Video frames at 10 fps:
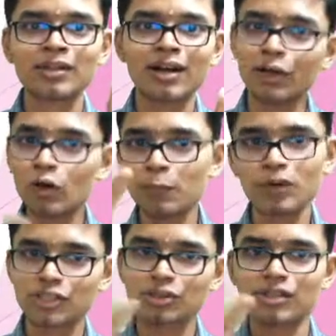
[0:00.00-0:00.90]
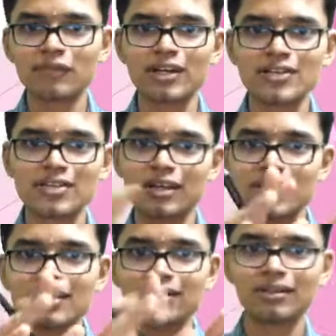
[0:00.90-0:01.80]
I hope you understood the difference. There's
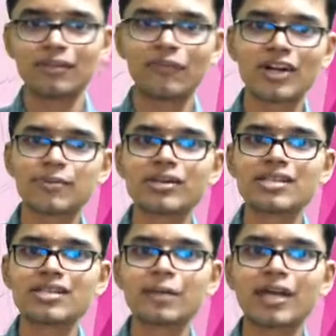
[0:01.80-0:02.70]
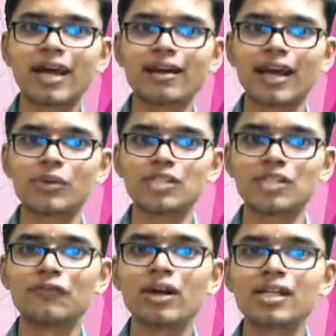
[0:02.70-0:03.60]
a difference between script and language.
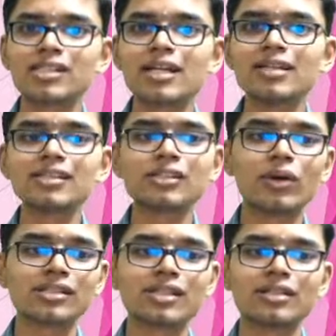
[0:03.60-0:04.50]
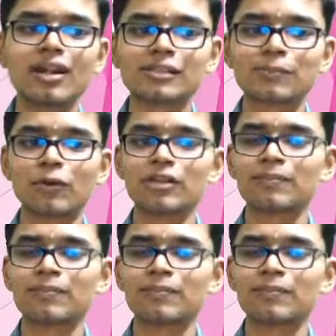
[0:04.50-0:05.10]
If you understand this, you understand the last point.